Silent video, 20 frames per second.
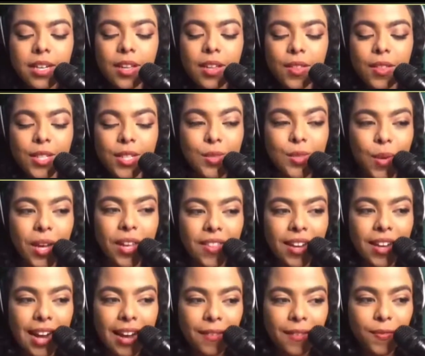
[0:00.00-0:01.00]
this way
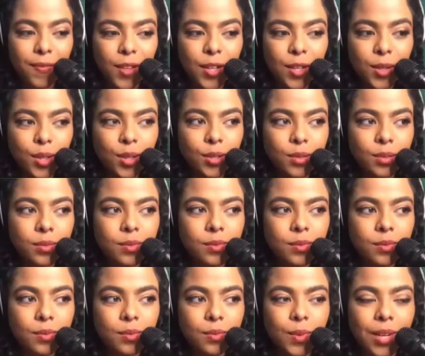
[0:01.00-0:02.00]
that I feel
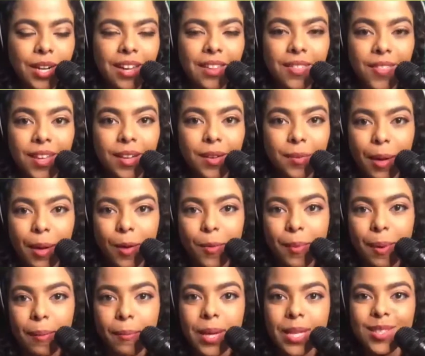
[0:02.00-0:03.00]
when I think about
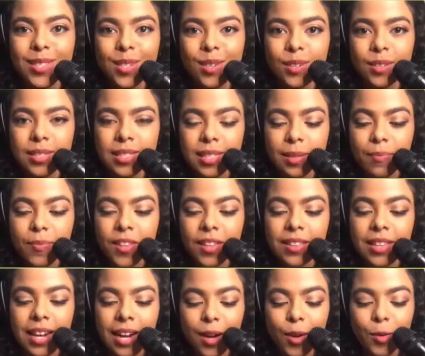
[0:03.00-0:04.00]
my mentor is something
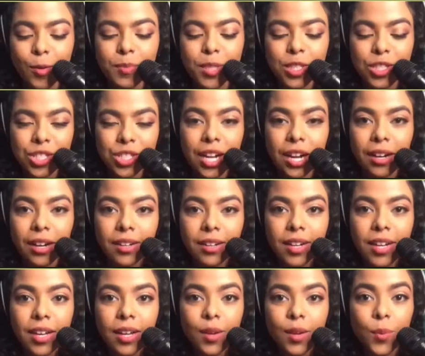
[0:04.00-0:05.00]
that I hope to share
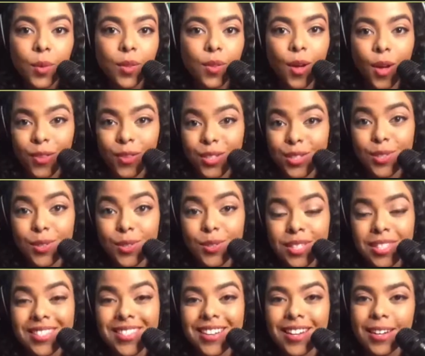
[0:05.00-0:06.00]
with all the
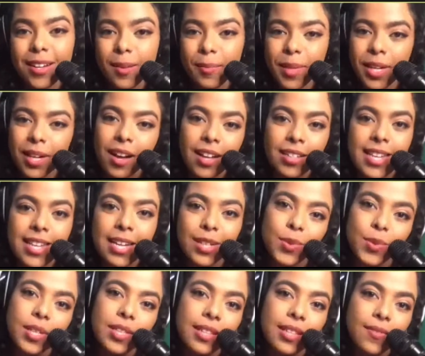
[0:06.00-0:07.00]
students that I come in contact
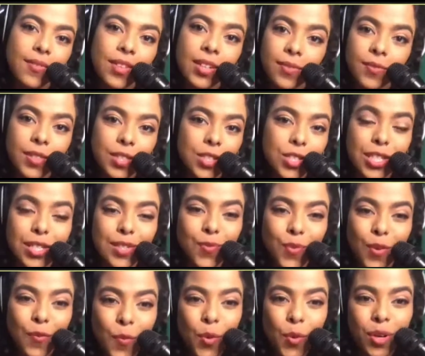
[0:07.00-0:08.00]
with, even if it's just
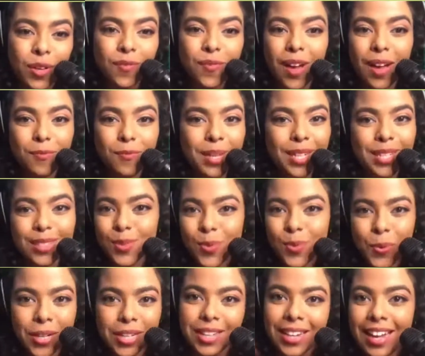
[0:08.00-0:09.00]
for 45 minutes
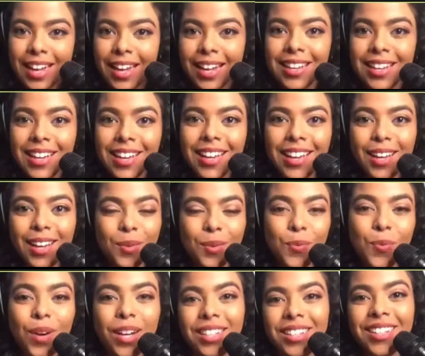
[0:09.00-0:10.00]
one day in
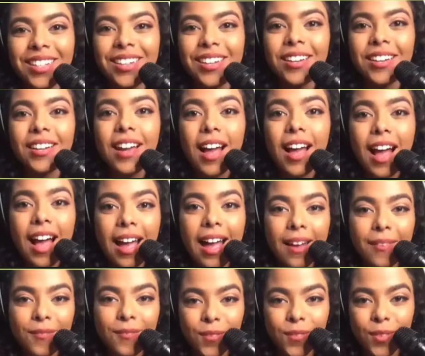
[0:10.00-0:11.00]
1 year. I
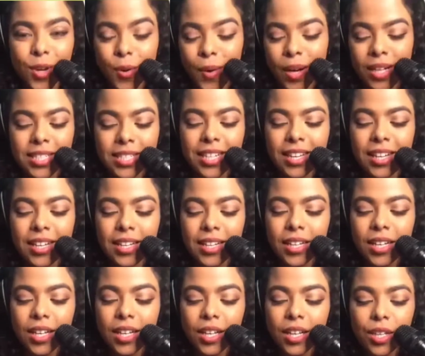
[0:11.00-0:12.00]
have no idea,
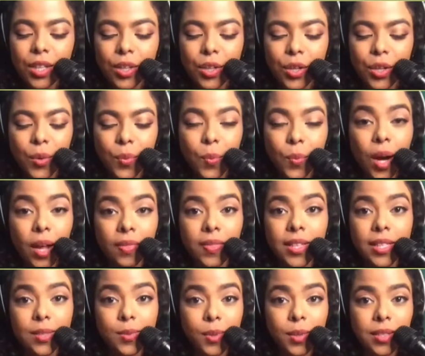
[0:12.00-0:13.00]
what
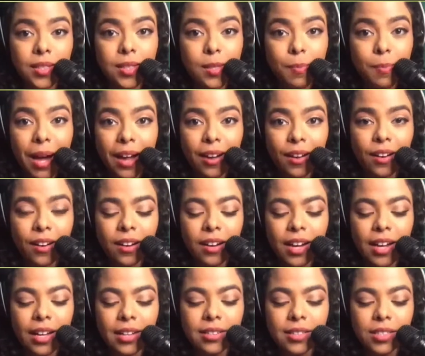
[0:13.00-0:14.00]
this will inspire.
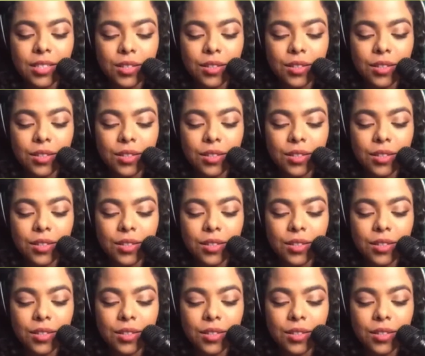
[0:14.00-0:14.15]
And,